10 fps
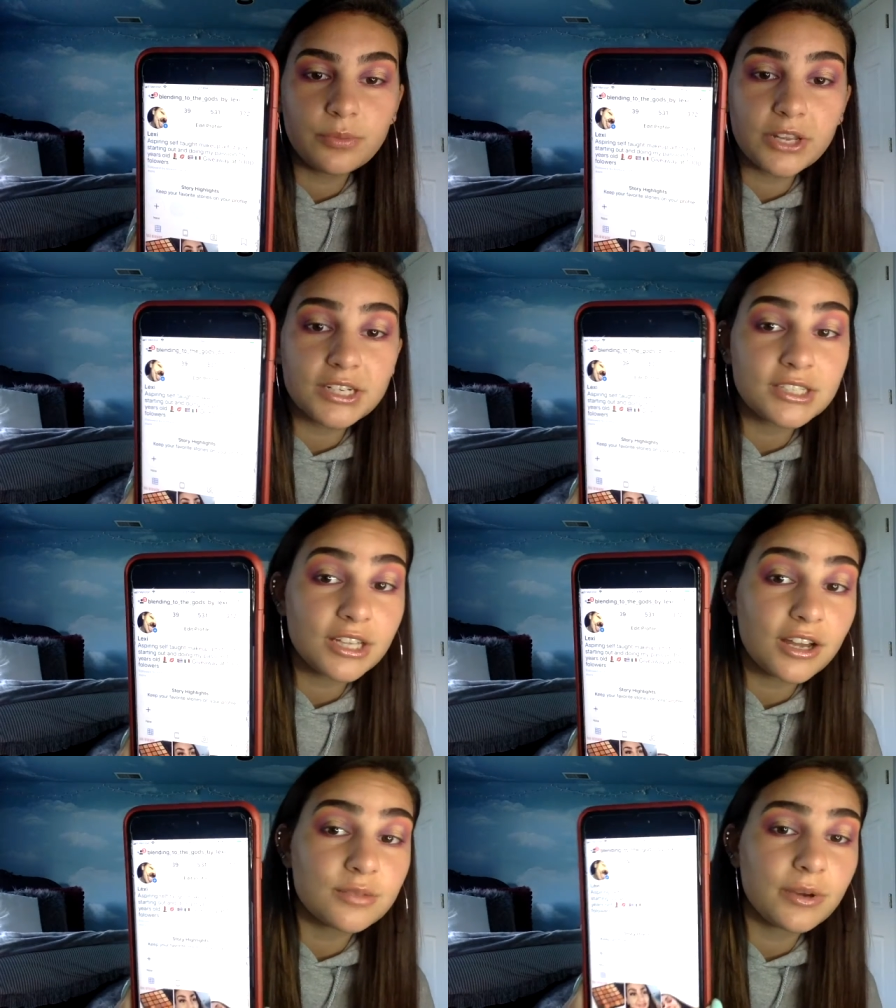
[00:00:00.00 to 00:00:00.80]
Blending to the
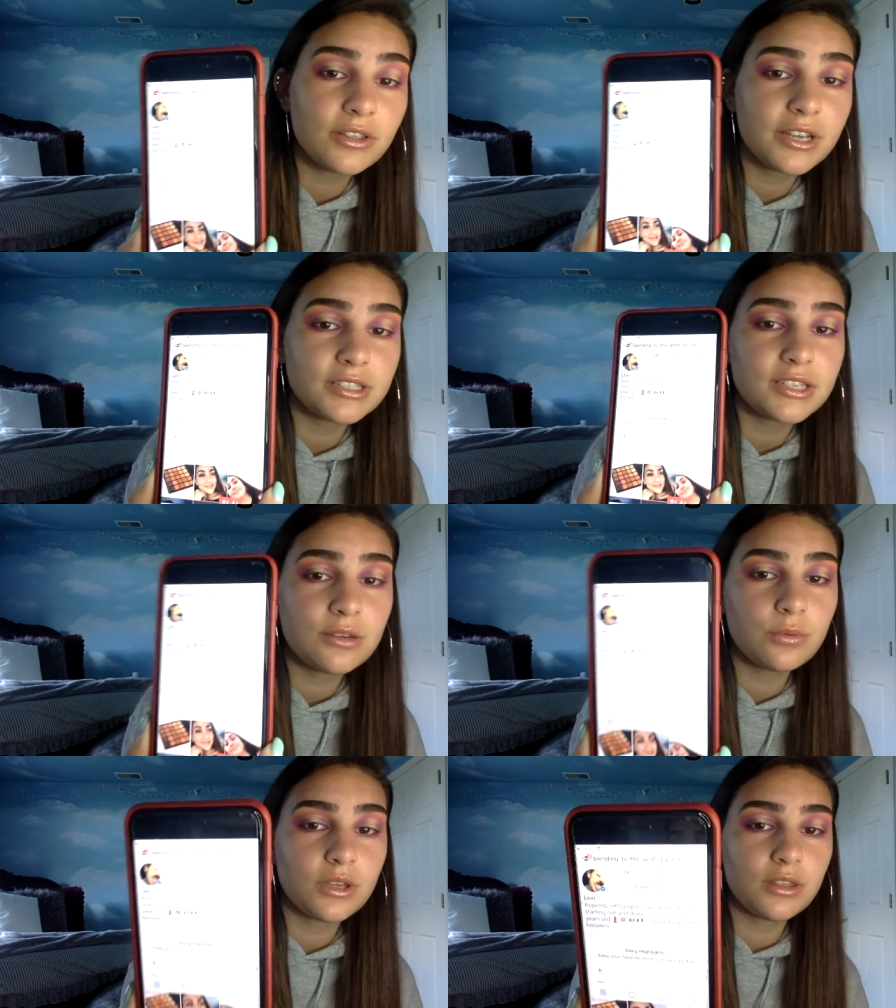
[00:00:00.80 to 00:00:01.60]
Gods by Lexi,
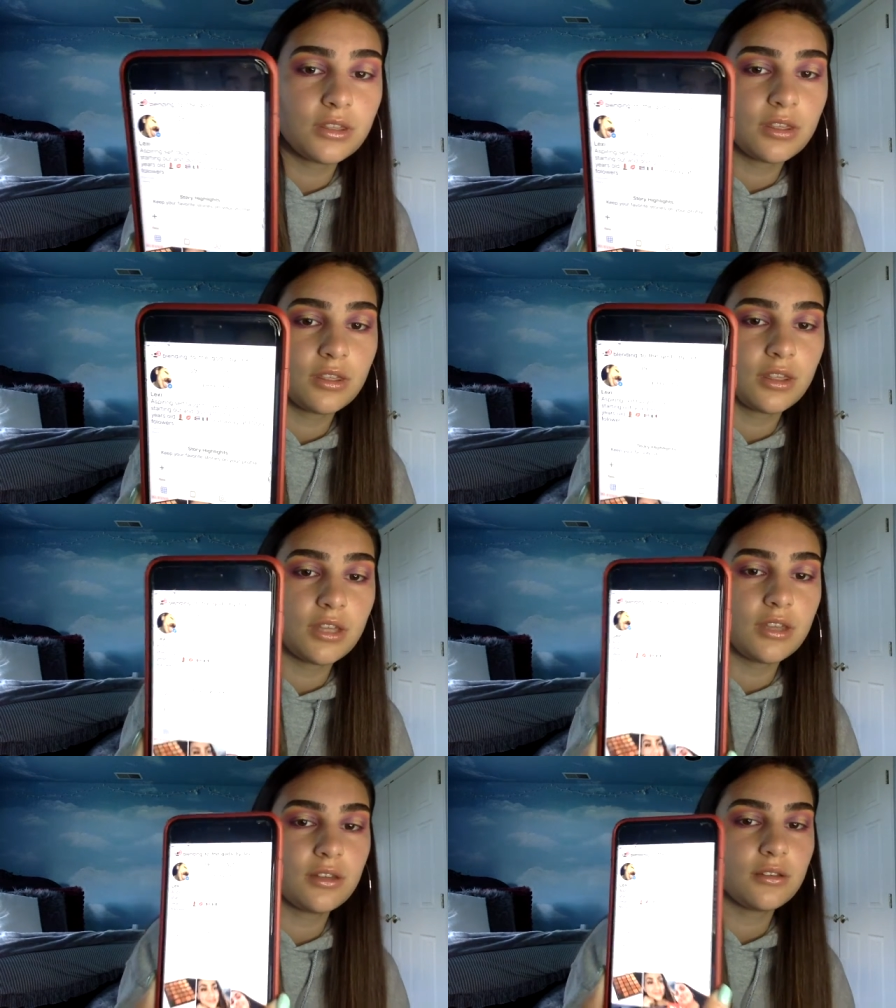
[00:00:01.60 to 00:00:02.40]
with
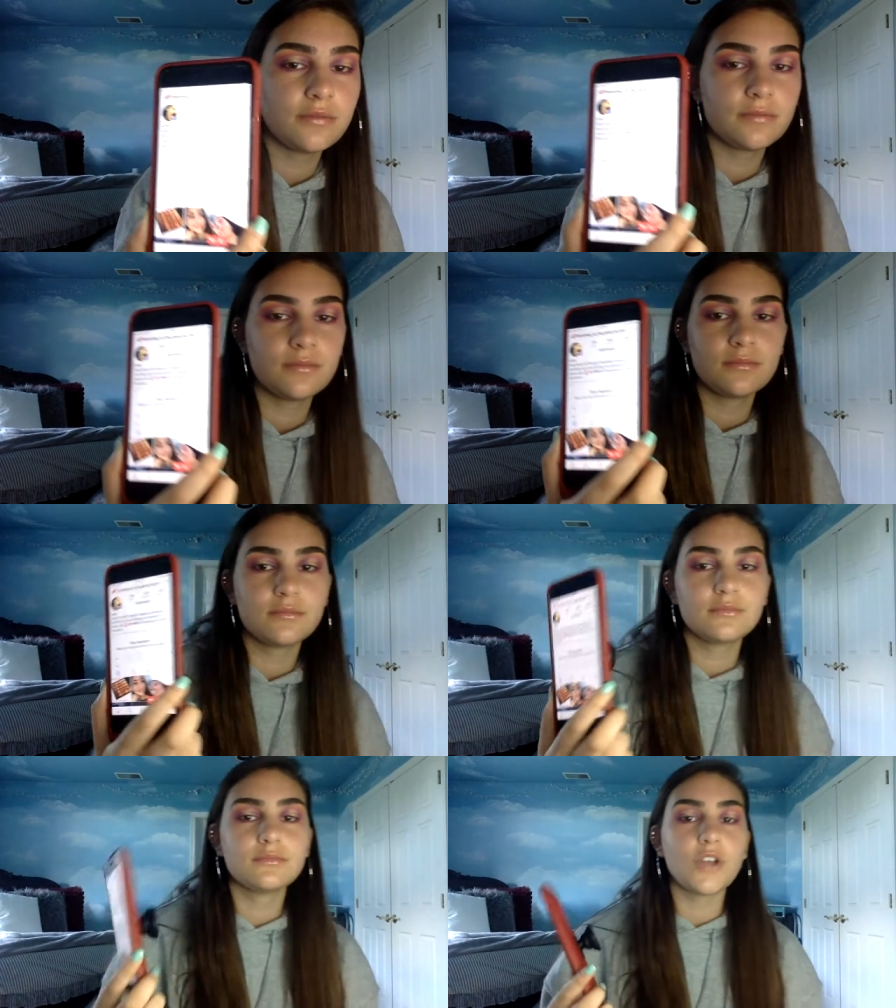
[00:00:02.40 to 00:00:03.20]
like
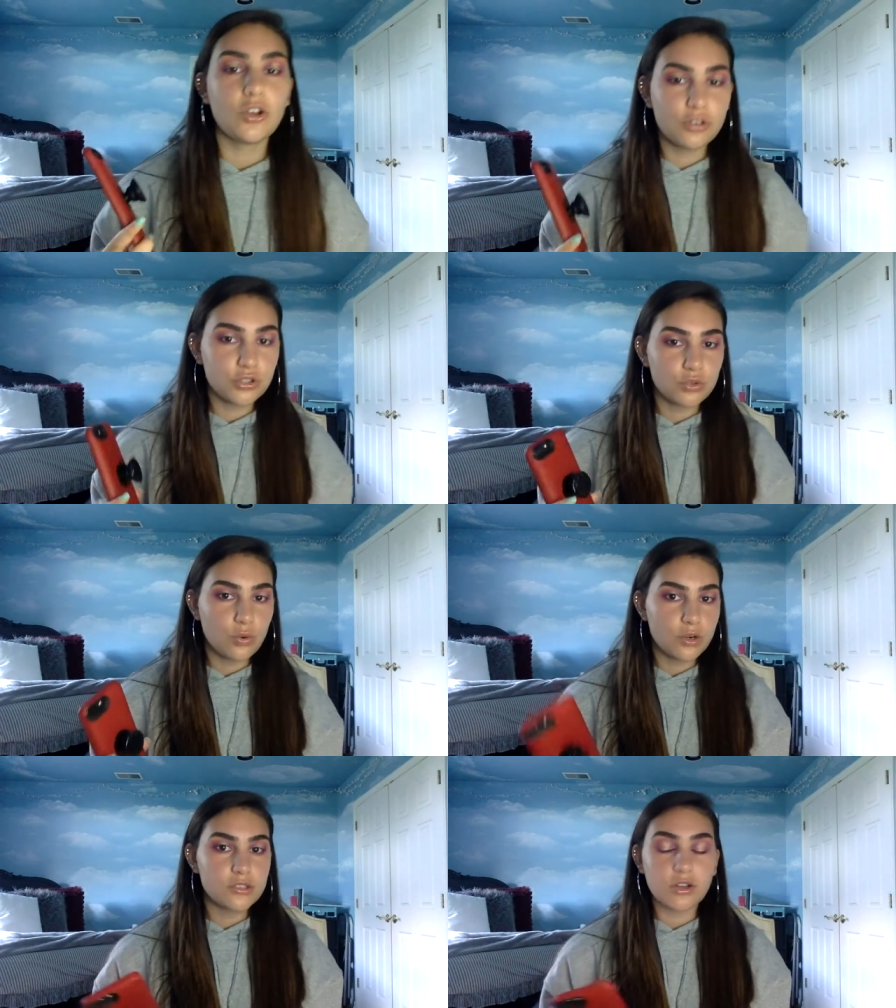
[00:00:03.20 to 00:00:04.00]

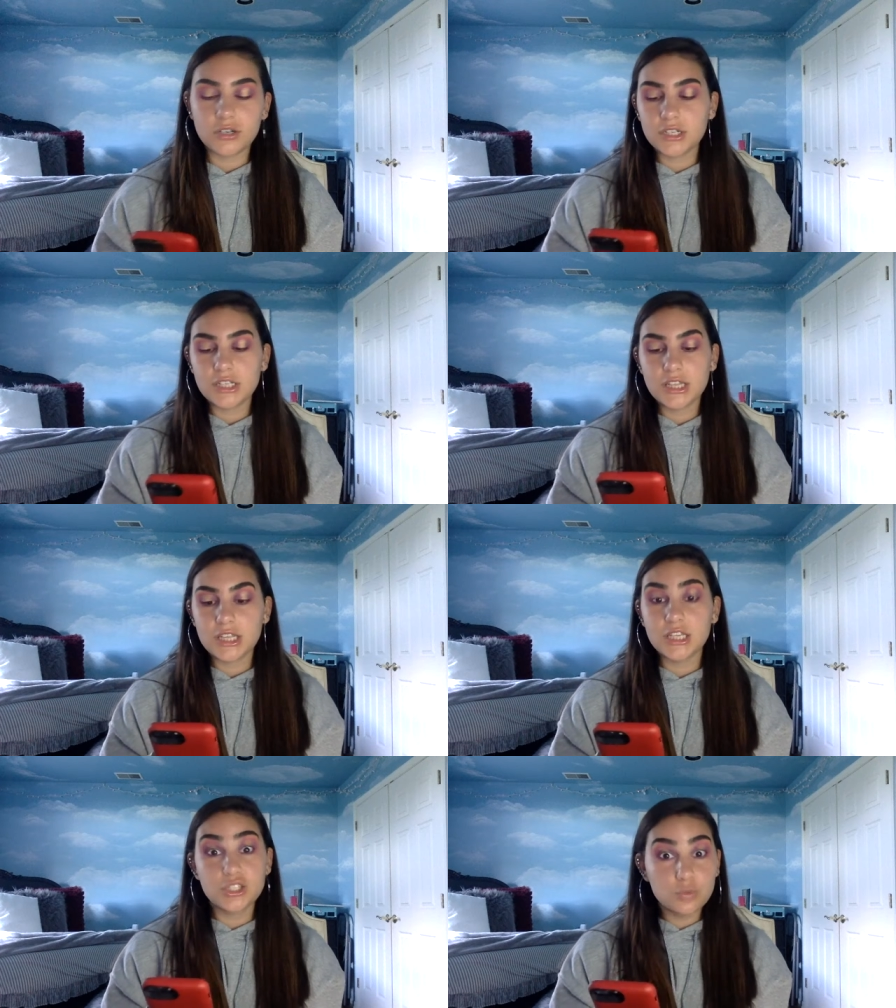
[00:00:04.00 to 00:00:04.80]
underscores underneath
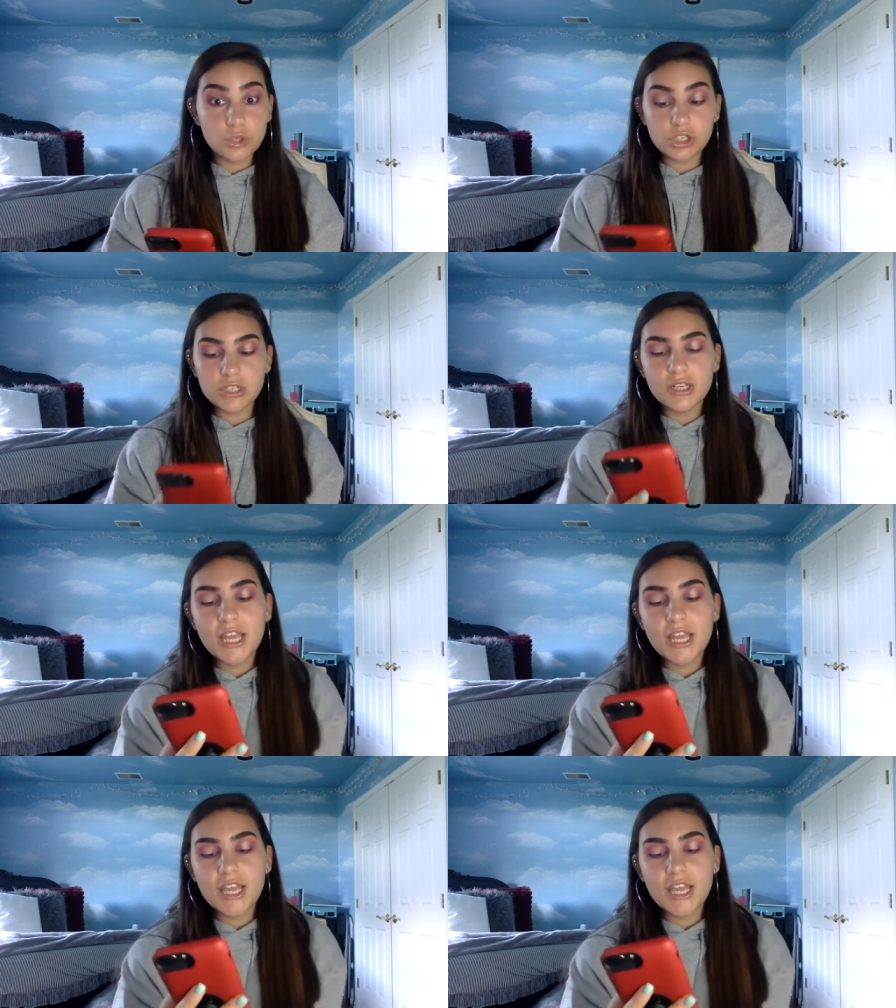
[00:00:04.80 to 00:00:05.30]
each word.